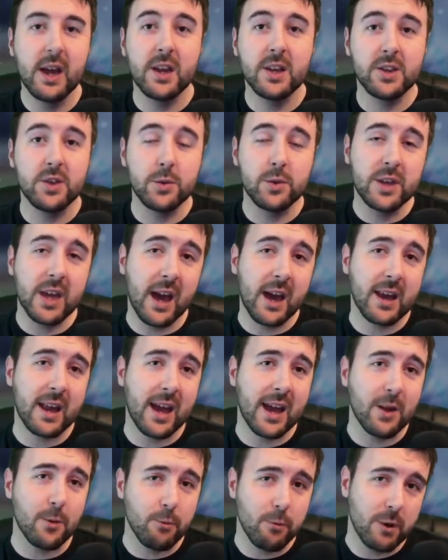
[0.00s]
you get
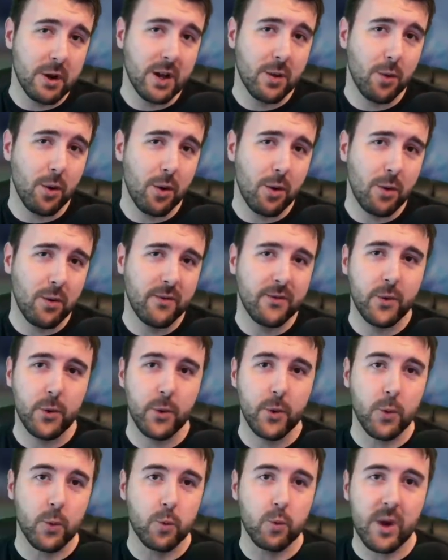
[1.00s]
a reroll for
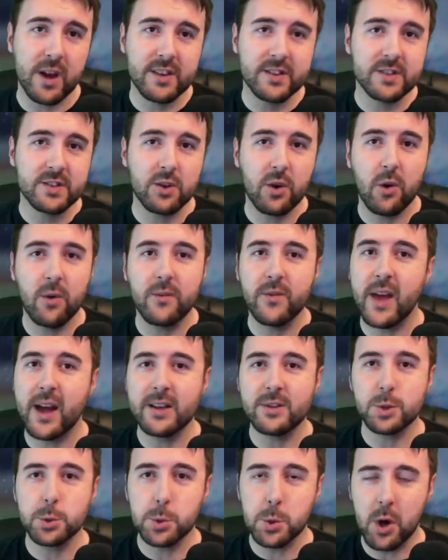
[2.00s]
the rest of
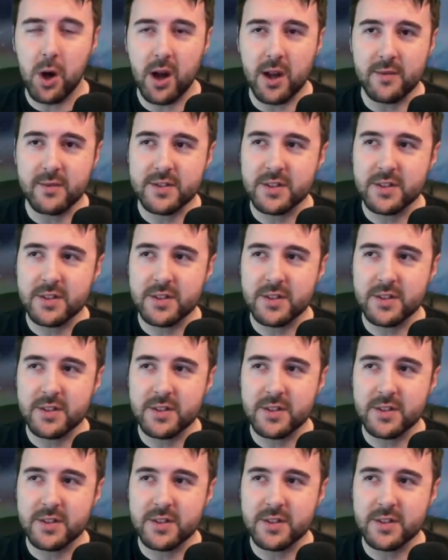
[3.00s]
that drive.